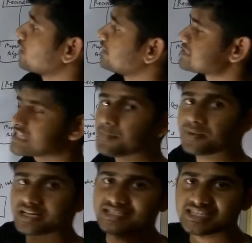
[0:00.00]

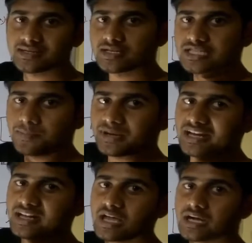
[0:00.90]

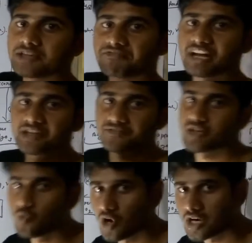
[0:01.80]
separate
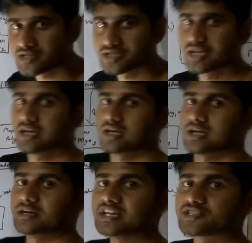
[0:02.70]
different words
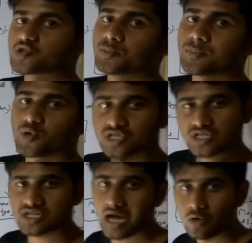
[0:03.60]
needs to be
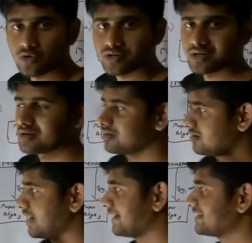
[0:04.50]
processed out
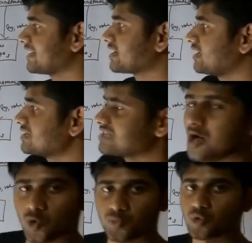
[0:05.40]
and taken as
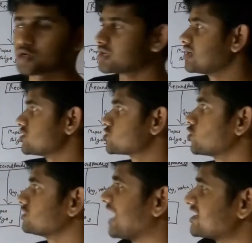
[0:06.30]
output.
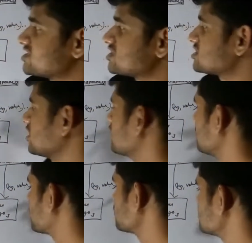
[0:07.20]
So that's a
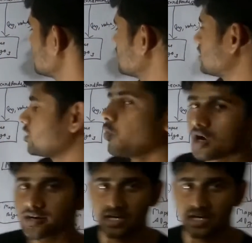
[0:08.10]
single word